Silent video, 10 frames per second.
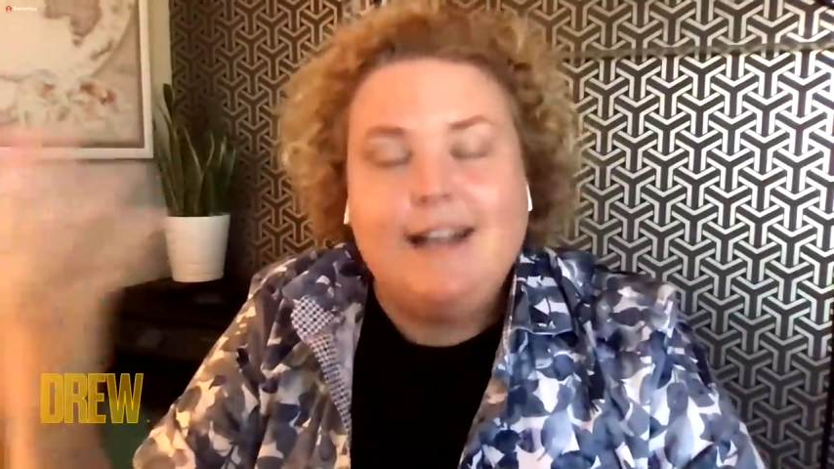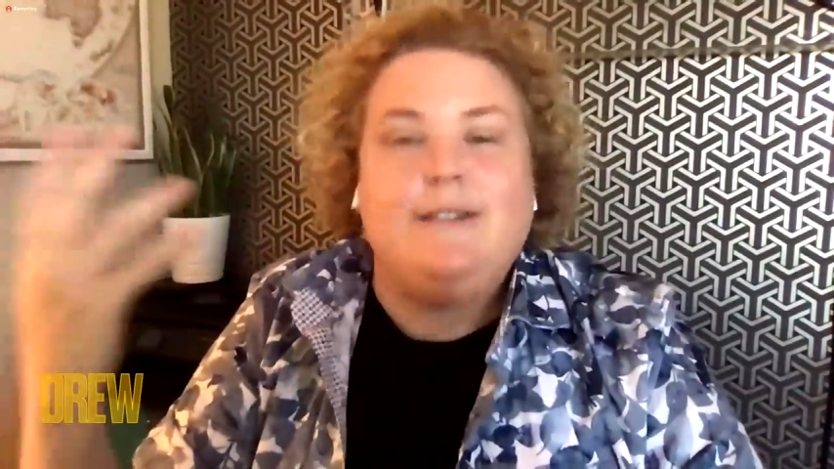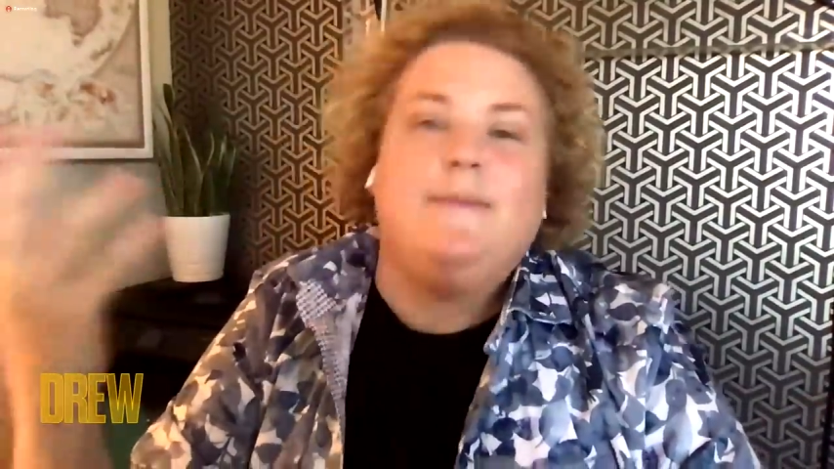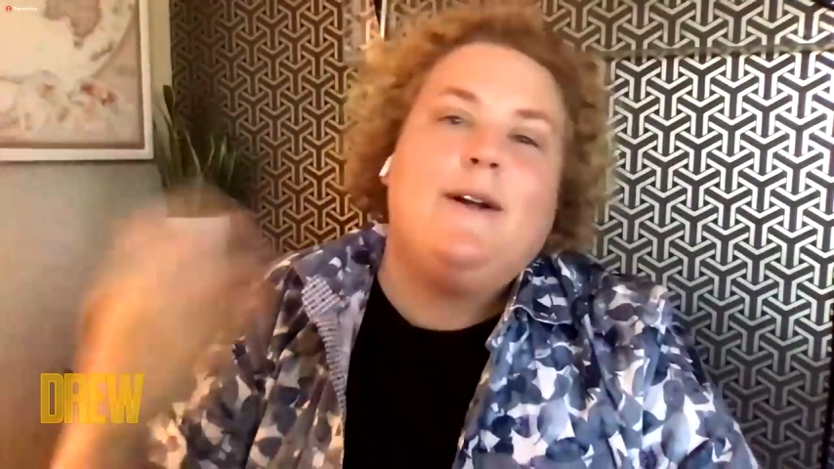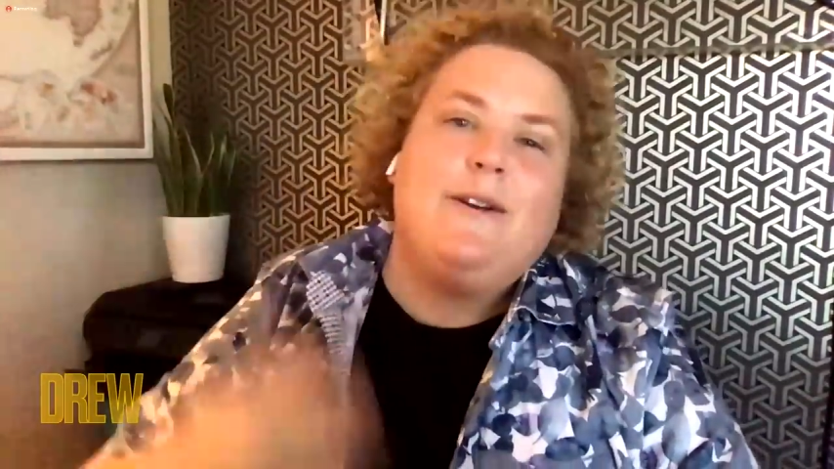
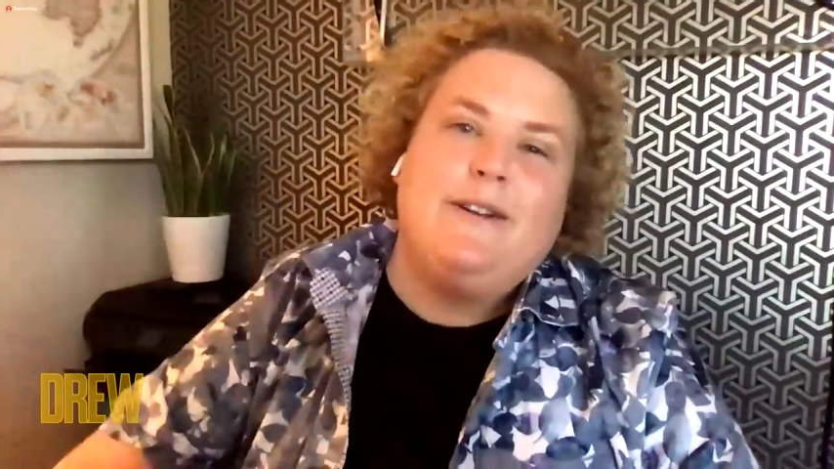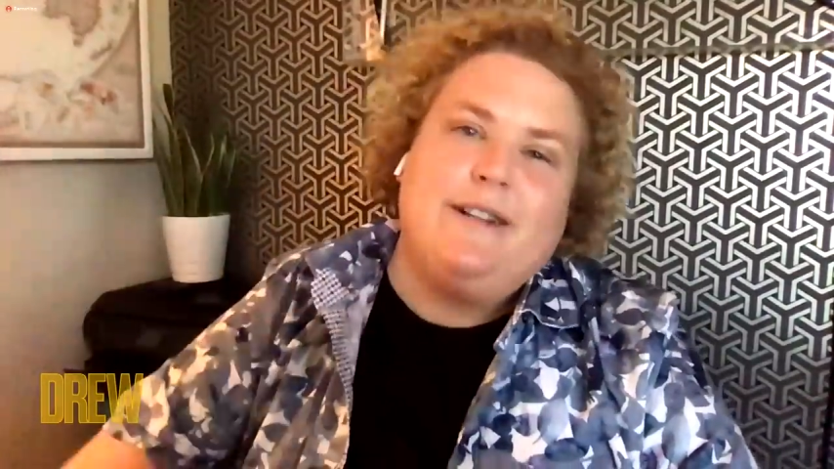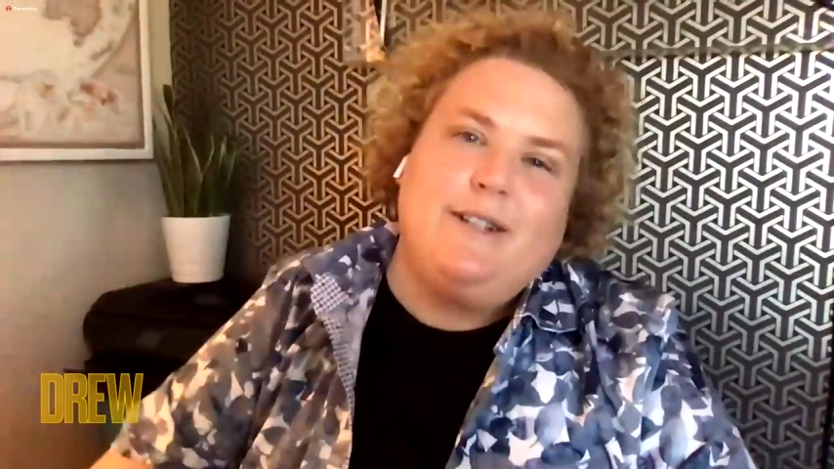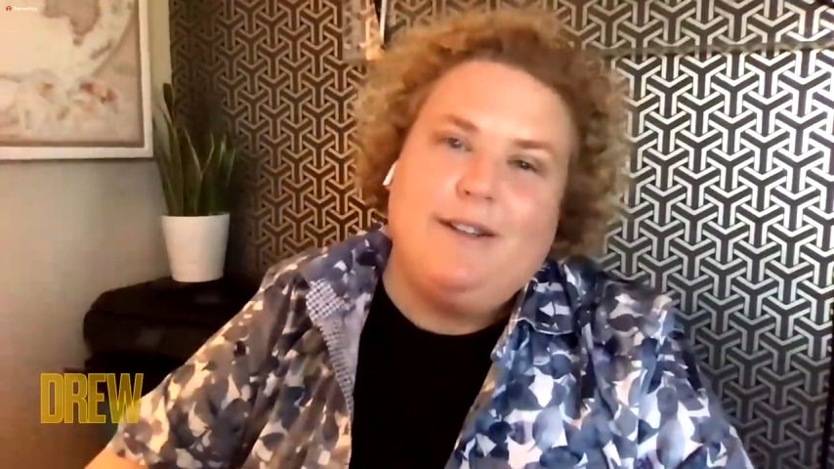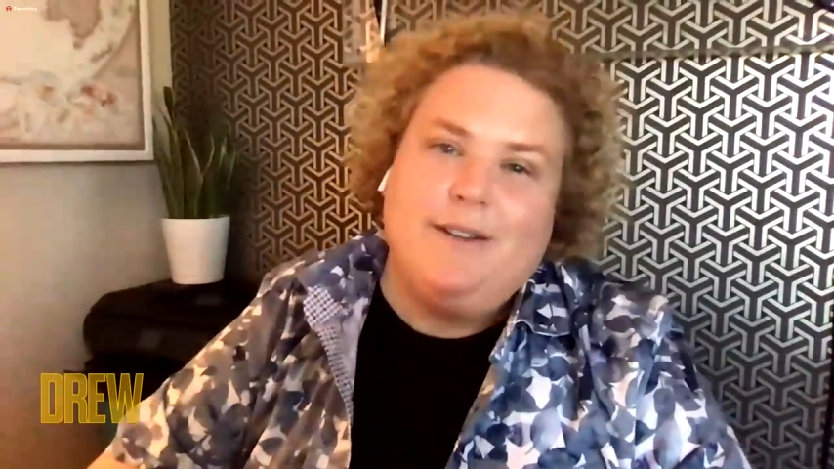not to
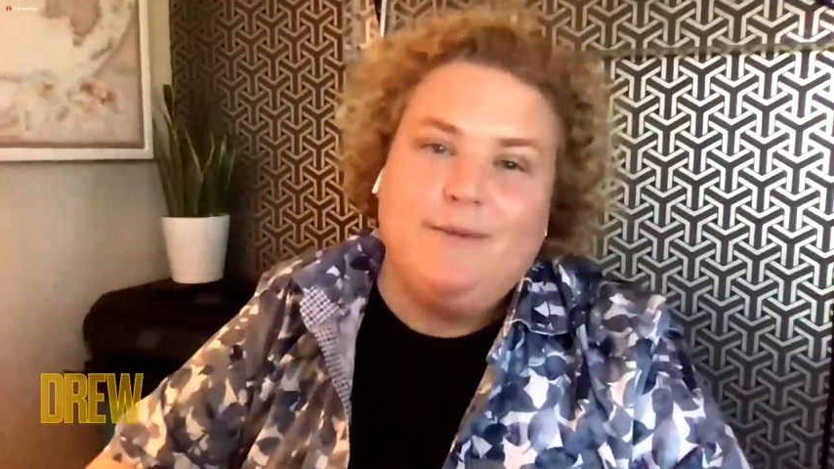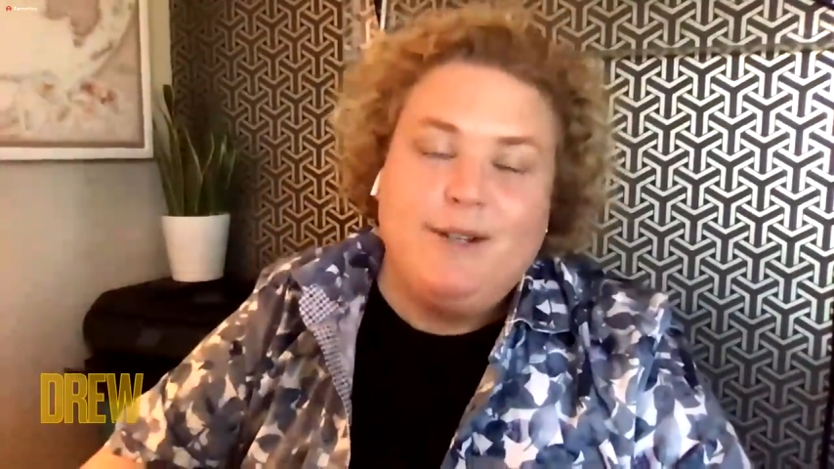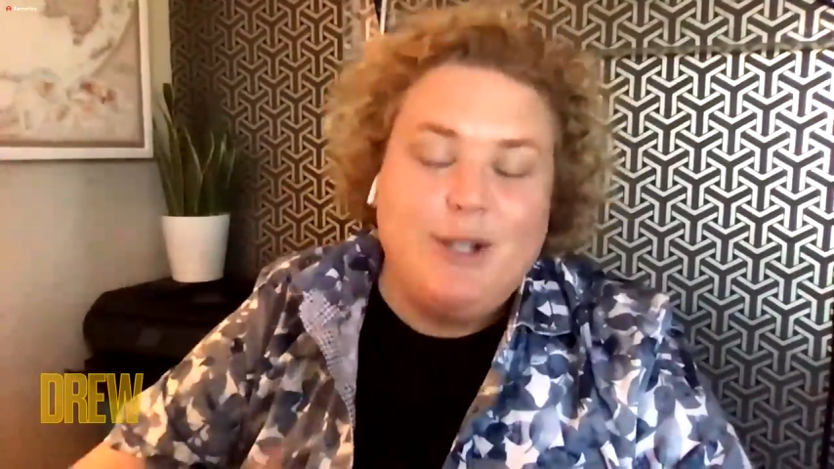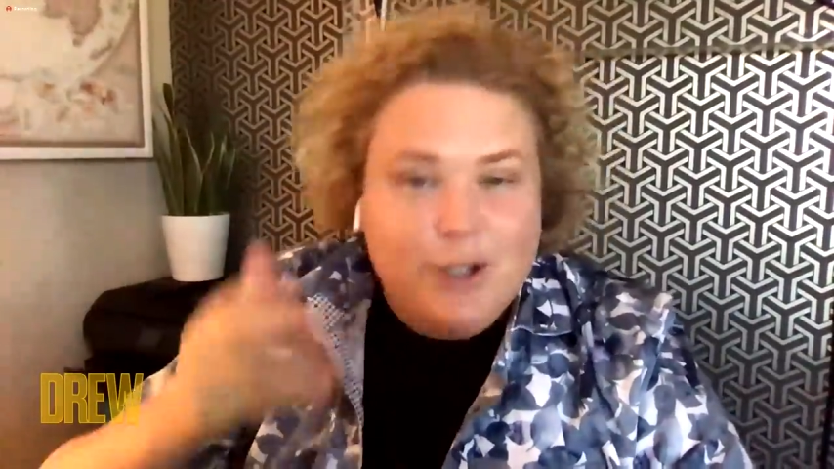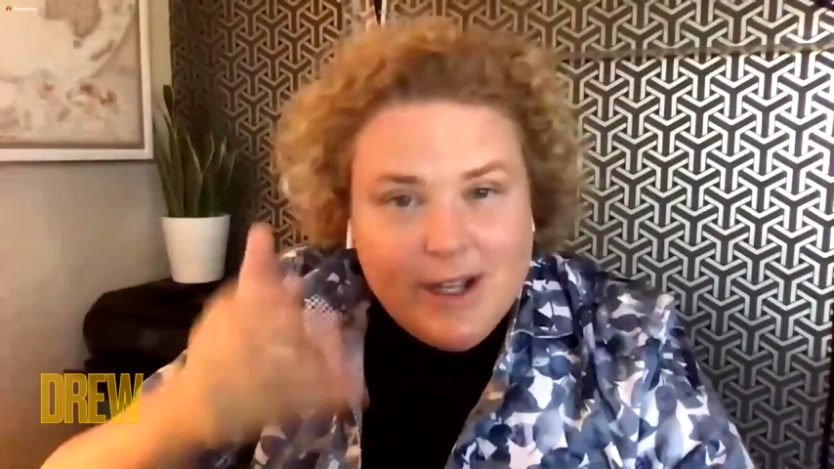murder each
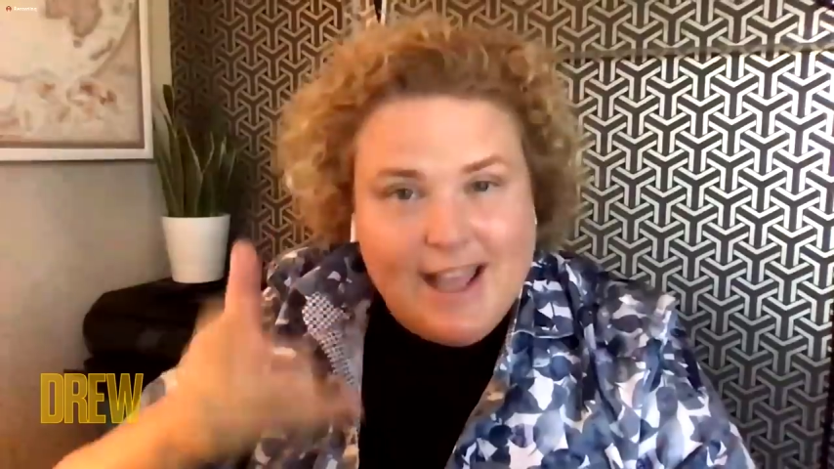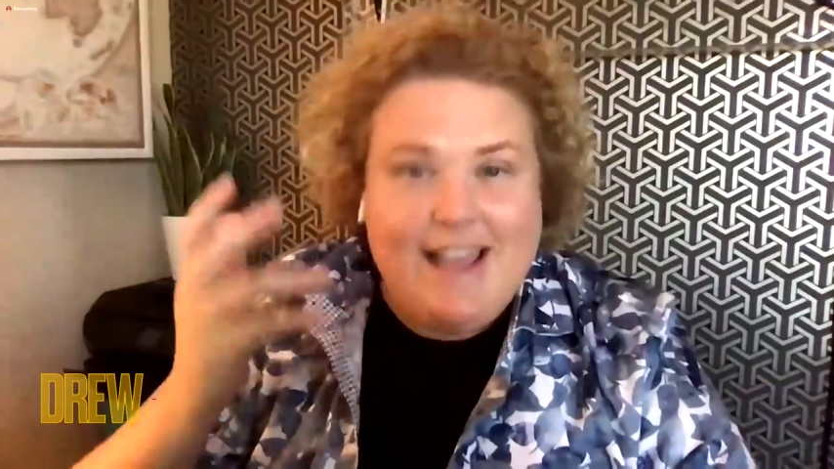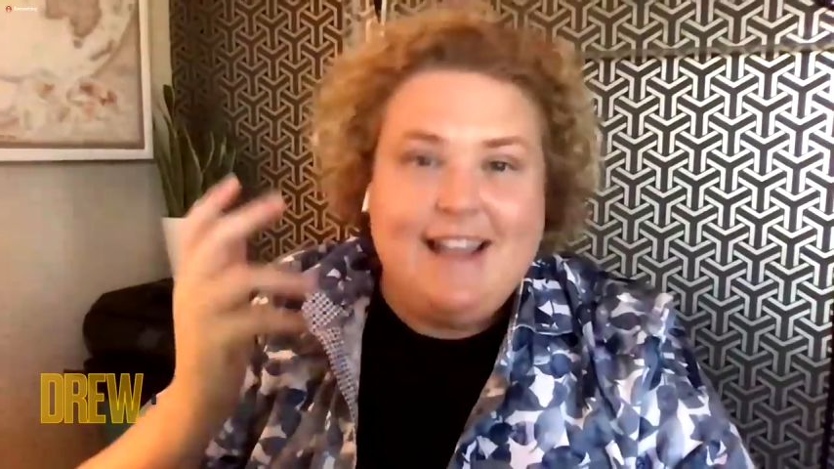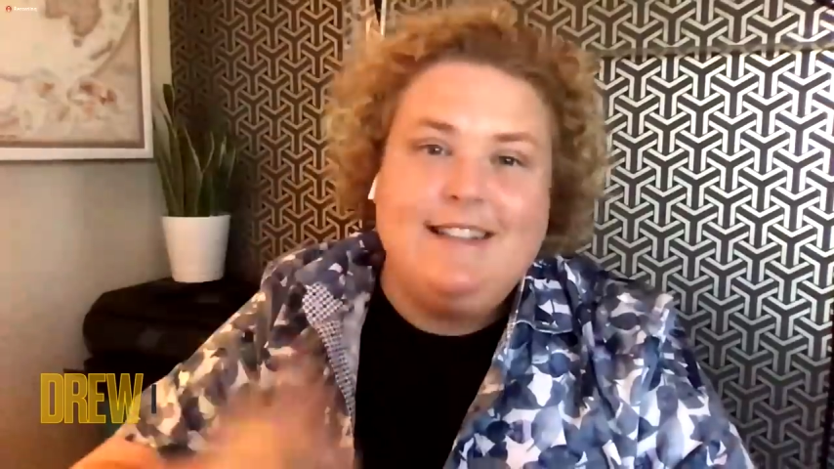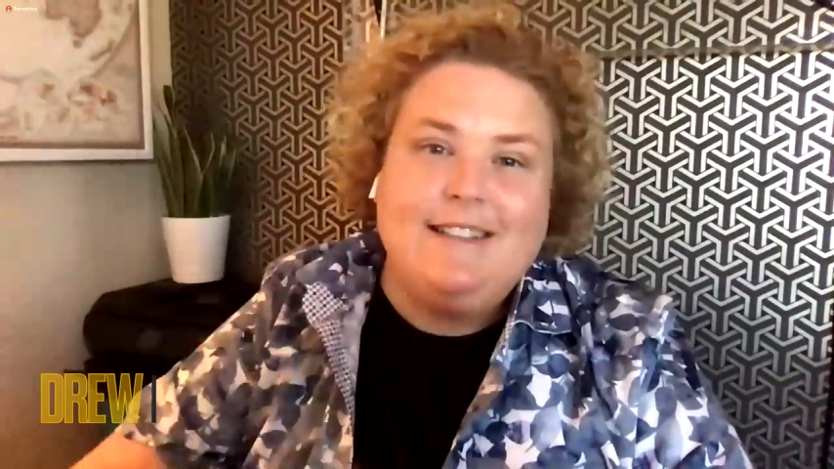other we
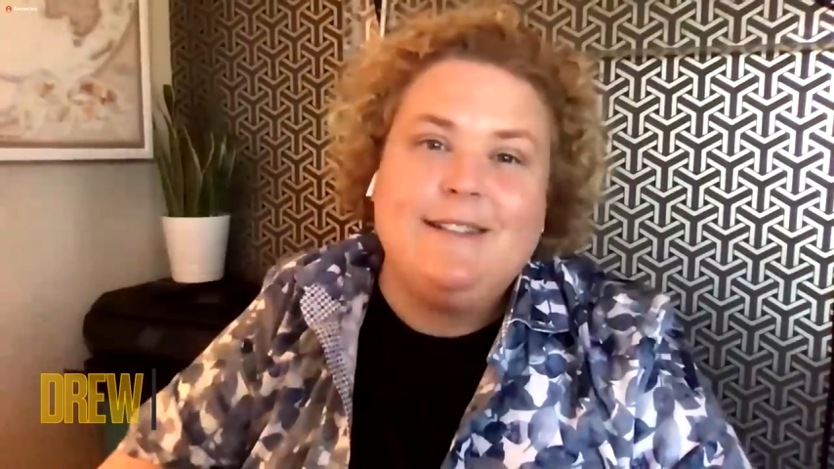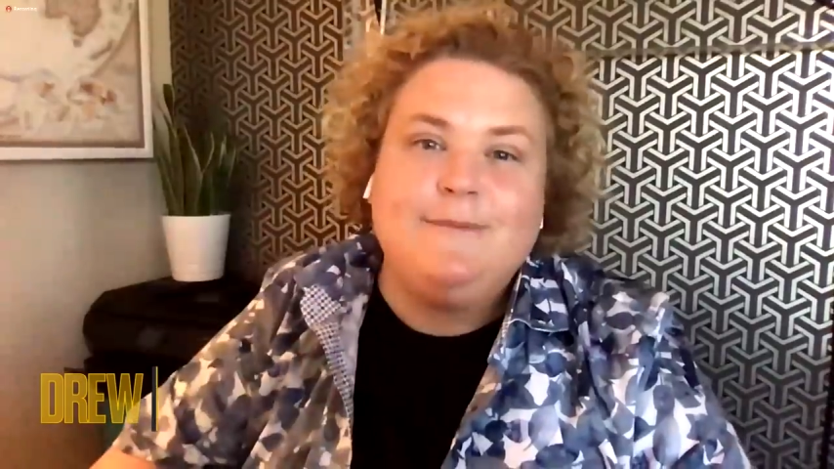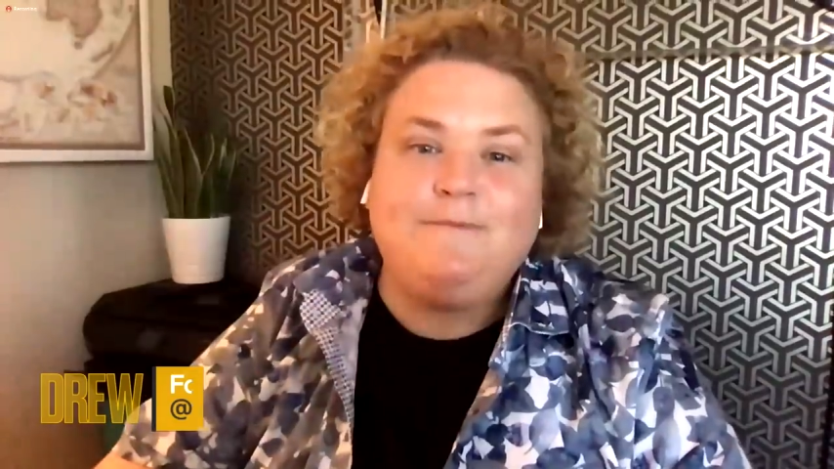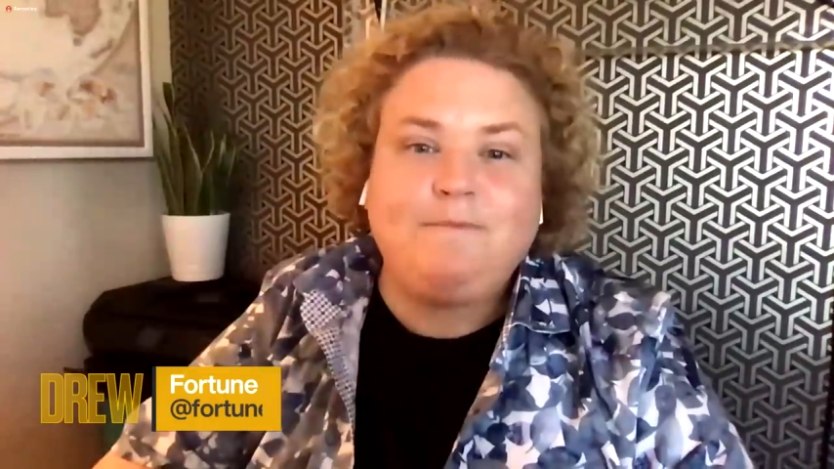shook hands